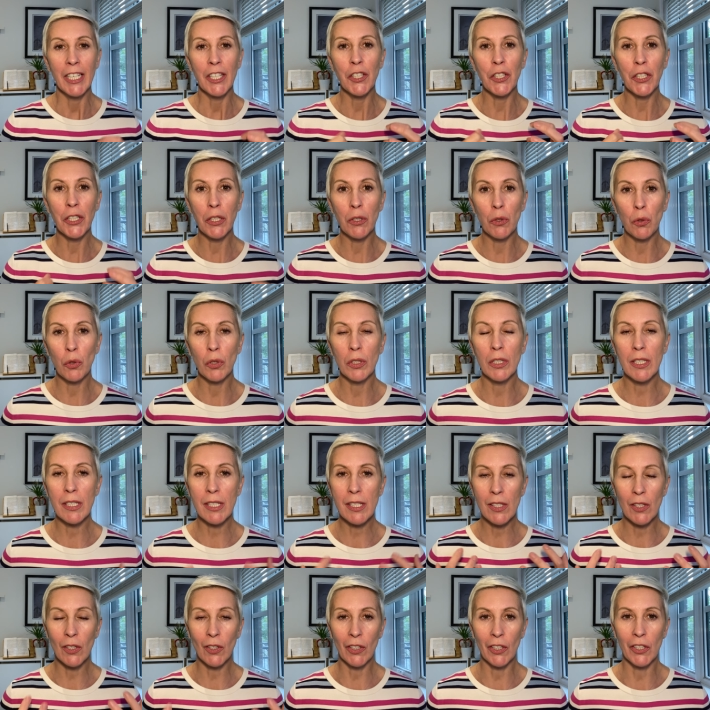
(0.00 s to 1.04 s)
You're going to
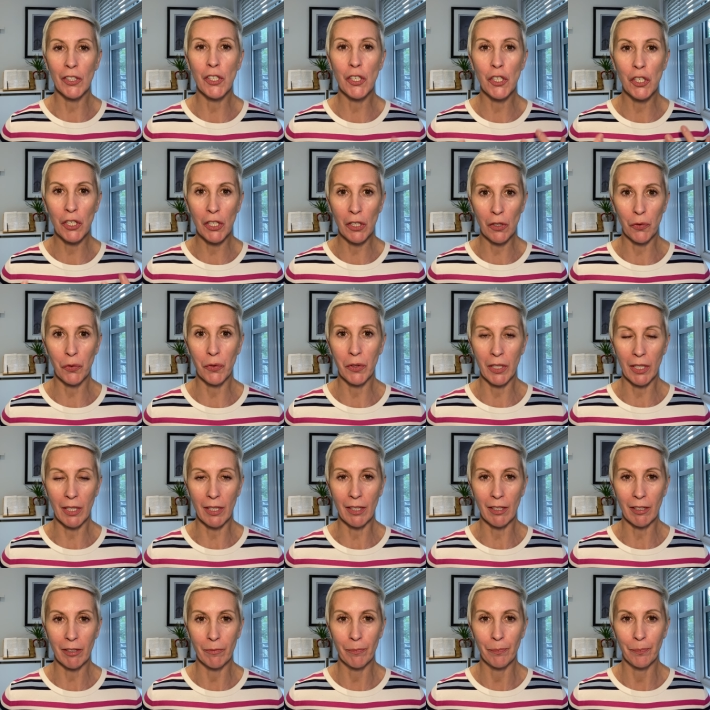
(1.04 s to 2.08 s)
start
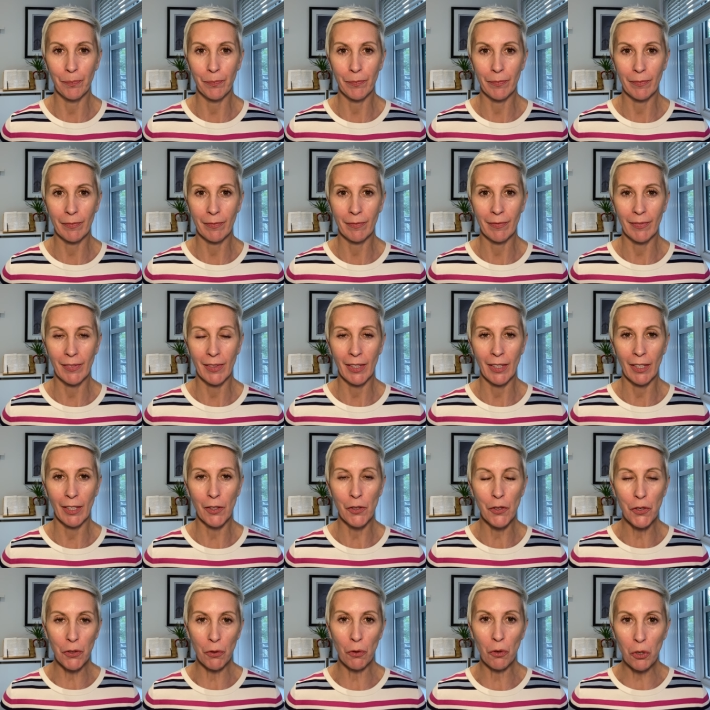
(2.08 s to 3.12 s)
shifting
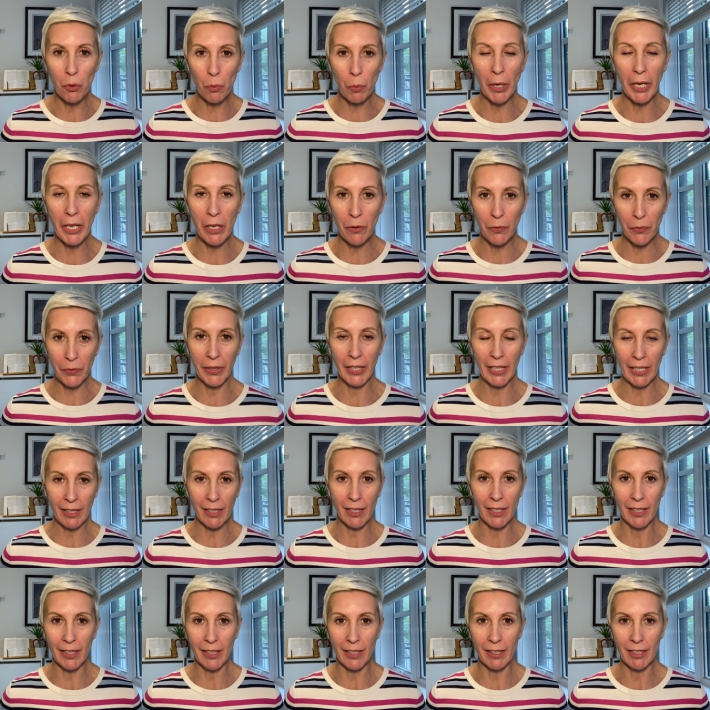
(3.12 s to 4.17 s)
your way of
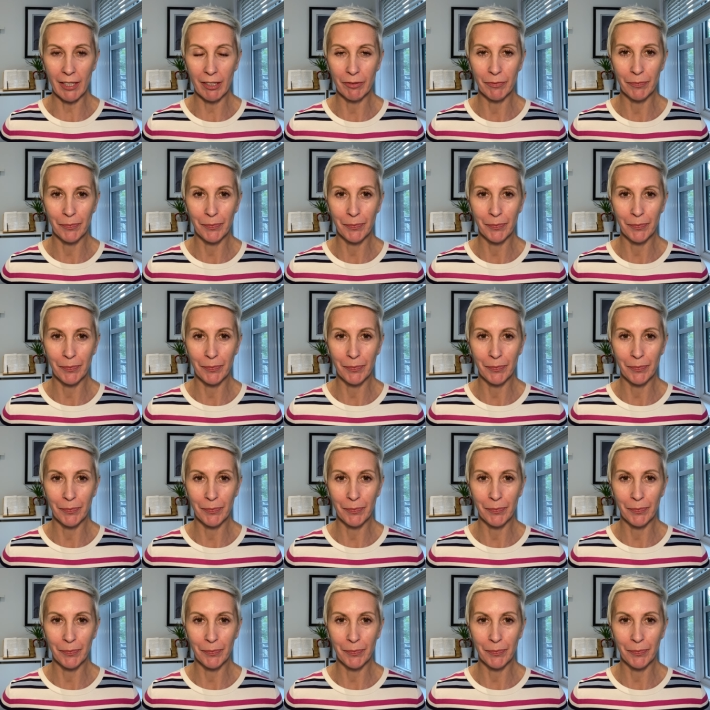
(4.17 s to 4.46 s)
thinking